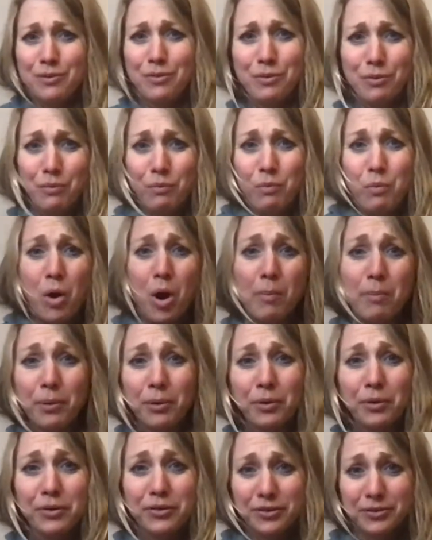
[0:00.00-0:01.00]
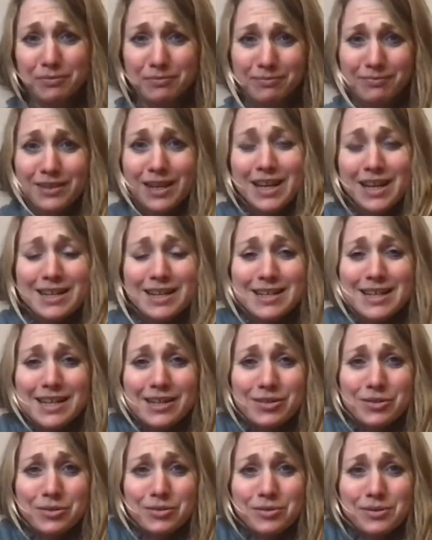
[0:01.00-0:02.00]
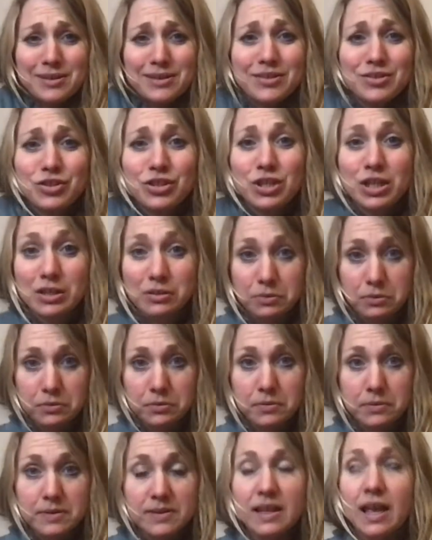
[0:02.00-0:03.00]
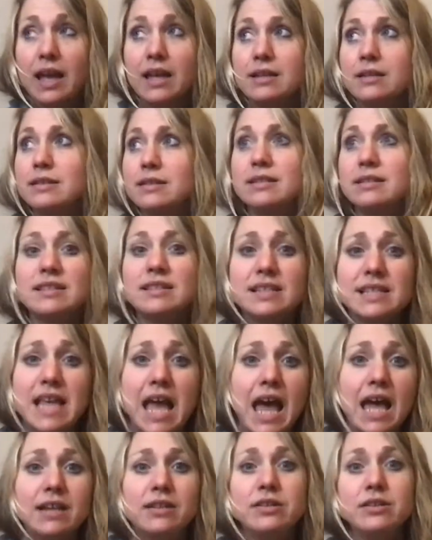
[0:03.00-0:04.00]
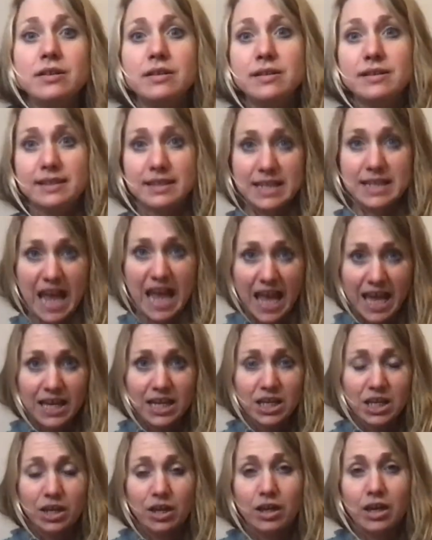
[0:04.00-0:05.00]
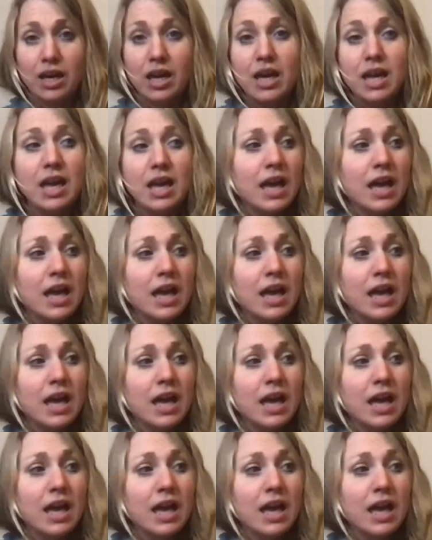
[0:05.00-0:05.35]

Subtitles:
wobbles and niggles and jiggles and sadness and anger